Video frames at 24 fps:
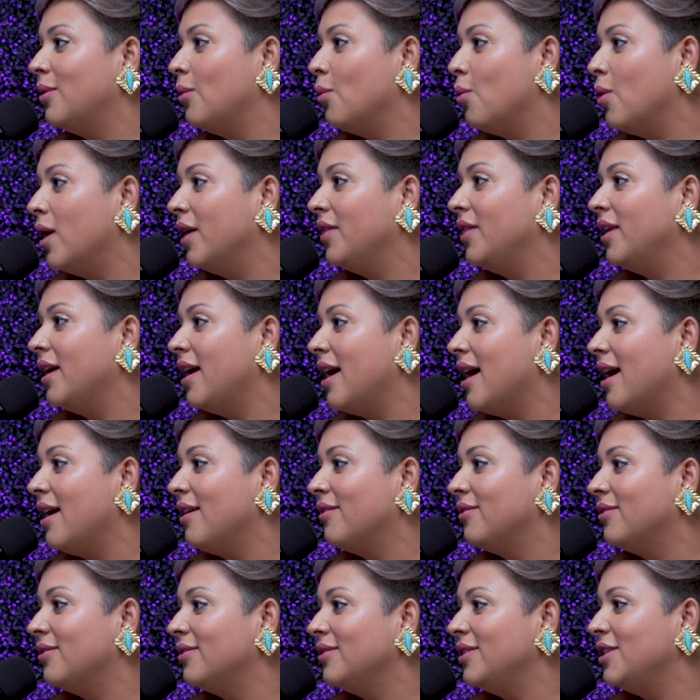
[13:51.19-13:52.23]
what they
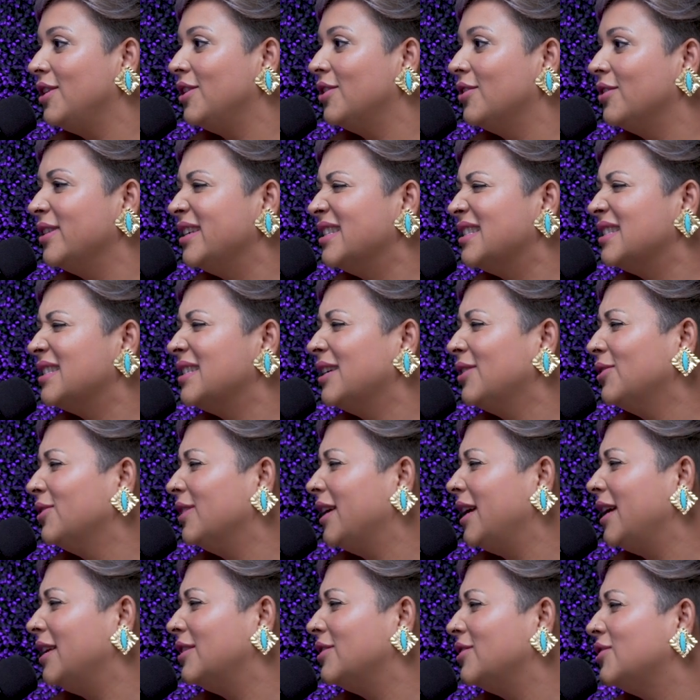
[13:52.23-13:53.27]
have is still
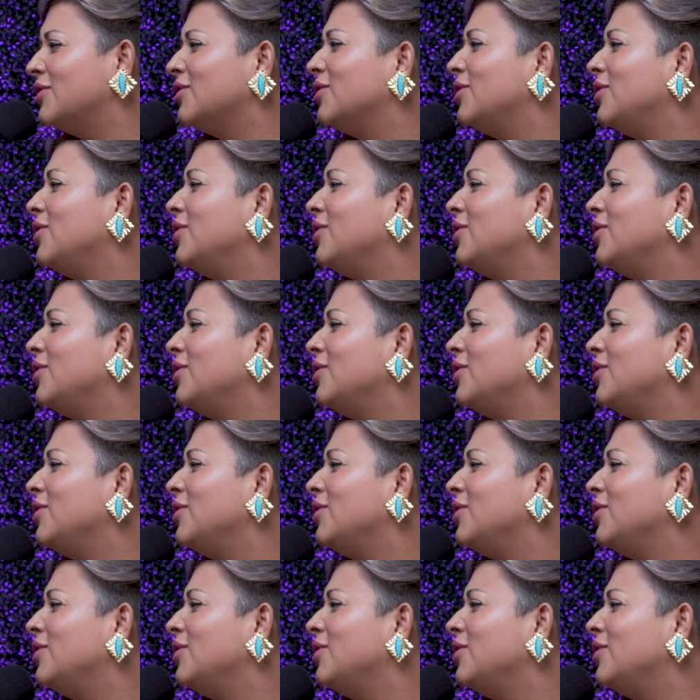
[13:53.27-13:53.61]
into